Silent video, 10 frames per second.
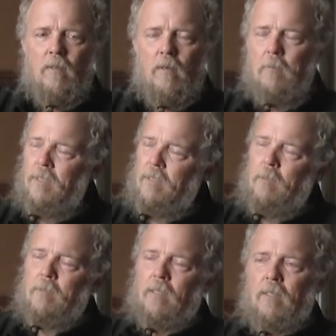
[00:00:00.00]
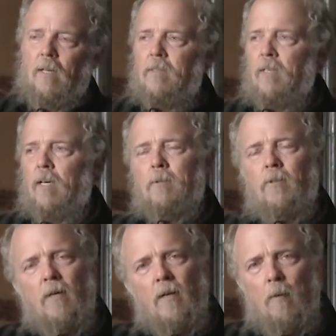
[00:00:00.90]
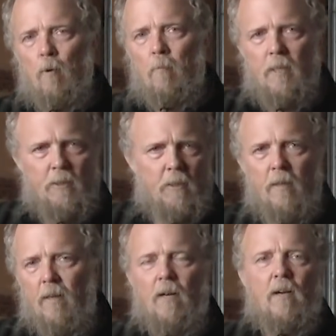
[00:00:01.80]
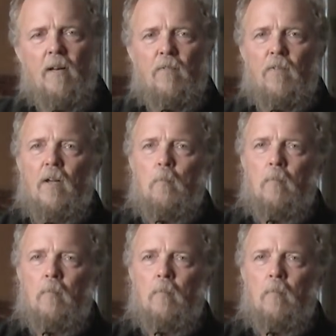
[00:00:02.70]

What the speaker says: I mean, it seems like a lot of times you can get permission and that kind of thing,